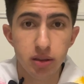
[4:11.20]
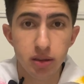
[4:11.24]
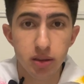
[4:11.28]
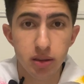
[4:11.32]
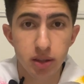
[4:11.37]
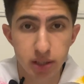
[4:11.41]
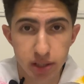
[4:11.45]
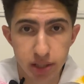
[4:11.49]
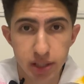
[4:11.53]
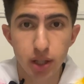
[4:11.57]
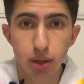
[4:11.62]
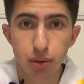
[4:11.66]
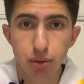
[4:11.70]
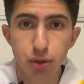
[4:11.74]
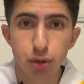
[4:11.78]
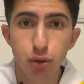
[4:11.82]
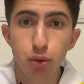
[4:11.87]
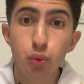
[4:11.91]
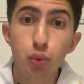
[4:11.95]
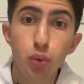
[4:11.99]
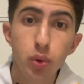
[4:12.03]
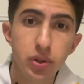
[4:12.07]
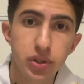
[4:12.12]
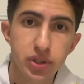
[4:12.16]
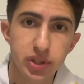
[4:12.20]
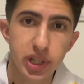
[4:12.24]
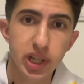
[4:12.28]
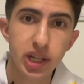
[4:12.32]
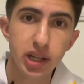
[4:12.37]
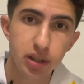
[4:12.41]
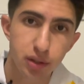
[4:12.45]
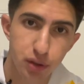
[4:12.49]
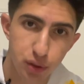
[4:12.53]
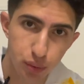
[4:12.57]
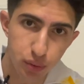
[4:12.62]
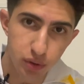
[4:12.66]
the CO2 will
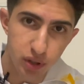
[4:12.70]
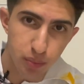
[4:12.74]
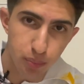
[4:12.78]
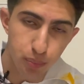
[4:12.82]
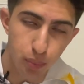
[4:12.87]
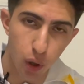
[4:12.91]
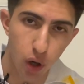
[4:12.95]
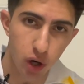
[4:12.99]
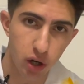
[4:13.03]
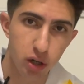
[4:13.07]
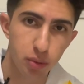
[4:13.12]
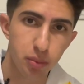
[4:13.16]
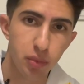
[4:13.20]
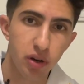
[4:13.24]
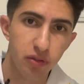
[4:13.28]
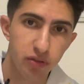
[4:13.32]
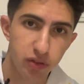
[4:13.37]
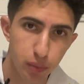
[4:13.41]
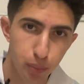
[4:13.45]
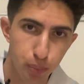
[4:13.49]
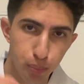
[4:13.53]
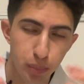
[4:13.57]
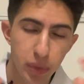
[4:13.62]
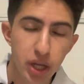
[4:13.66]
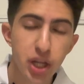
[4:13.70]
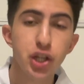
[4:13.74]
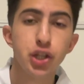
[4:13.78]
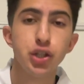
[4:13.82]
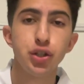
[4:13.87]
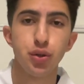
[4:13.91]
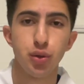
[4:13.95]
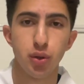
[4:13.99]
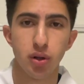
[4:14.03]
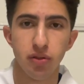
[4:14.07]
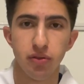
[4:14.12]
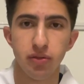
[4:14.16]
sink to the bottom of the
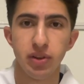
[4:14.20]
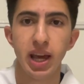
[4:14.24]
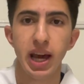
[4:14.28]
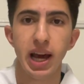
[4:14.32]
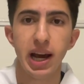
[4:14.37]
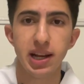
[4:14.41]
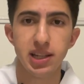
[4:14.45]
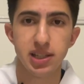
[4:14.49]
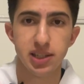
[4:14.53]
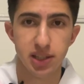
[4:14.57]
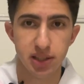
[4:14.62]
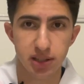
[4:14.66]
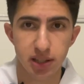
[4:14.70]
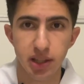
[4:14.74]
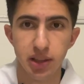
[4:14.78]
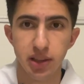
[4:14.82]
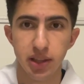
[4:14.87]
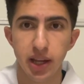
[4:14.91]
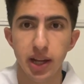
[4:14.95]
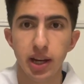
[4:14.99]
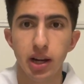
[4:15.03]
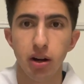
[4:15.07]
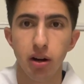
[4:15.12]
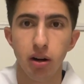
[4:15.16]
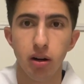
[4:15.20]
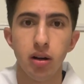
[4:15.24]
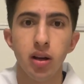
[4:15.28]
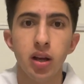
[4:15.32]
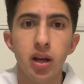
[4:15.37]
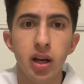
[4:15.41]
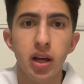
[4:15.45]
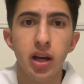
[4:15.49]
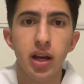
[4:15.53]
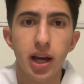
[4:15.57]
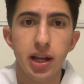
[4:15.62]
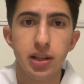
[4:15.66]
mixture of gases in the air,
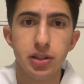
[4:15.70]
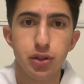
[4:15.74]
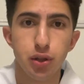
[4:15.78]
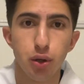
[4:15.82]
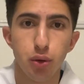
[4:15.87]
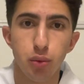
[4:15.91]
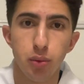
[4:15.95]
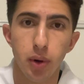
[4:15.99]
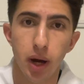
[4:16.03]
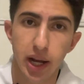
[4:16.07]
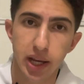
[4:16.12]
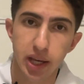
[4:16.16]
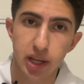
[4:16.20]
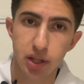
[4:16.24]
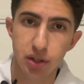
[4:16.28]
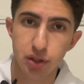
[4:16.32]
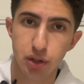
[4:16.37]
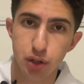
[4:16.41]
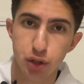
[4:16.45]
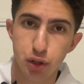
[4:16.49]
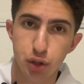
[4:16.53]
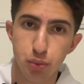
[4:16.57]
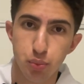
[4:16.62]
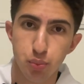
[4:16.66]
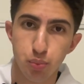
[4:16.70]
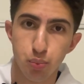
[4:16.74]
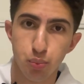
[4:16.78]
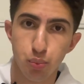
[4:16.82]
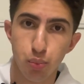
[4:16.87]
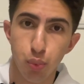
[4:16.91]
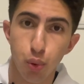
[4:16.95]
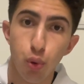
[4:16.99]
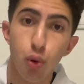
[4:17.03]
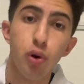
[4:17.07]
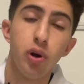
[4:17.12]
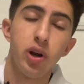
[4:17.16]
and so I can just
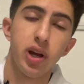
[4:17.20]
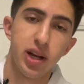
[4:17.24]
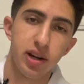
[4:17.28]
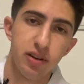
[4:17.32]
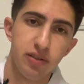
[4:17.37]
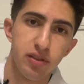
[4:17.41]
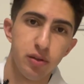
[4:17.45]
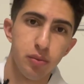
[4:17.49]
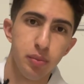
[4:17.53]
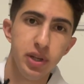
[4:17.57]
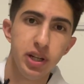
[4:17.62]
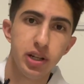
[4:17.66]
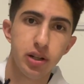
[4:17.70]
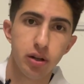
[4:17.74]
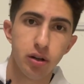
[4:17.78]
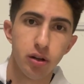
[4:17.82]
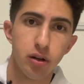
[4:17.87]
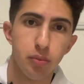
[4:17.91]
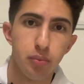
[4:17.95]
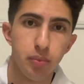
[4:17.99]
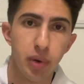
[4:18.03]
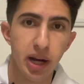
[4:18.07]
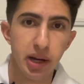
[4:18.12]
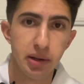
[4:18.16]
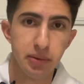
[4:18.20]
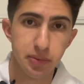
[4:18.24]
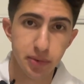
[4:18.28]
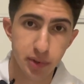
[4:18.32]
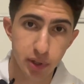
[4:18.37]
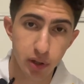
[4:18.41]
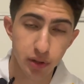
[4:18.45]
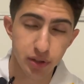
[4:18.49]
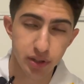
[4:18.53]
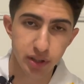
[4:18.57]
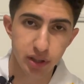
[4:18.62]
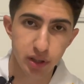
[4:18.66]
pour it out of the beaker by
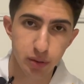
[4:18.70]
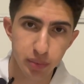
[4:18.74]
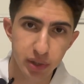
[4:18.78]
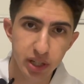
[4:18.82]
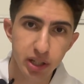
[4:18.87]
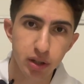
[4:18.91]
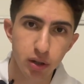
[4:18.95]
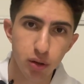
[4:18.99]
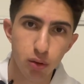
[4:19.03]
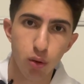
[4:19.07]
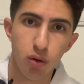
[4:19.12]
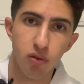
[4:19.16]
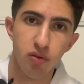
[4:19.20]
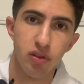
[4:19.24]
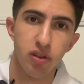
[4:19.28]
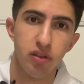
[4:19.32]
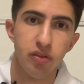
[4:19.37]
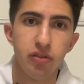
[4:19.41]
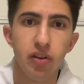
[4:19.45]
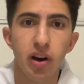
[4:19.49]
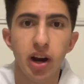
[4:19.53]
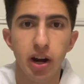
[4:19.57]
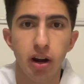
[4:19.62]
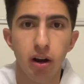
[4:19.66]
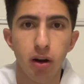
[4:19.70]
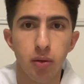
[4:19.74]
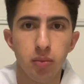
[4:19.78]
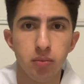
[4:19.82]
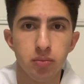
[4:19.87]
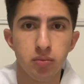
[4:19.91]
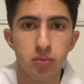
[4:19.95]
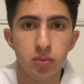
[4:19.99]
tilting the beaker over the fire.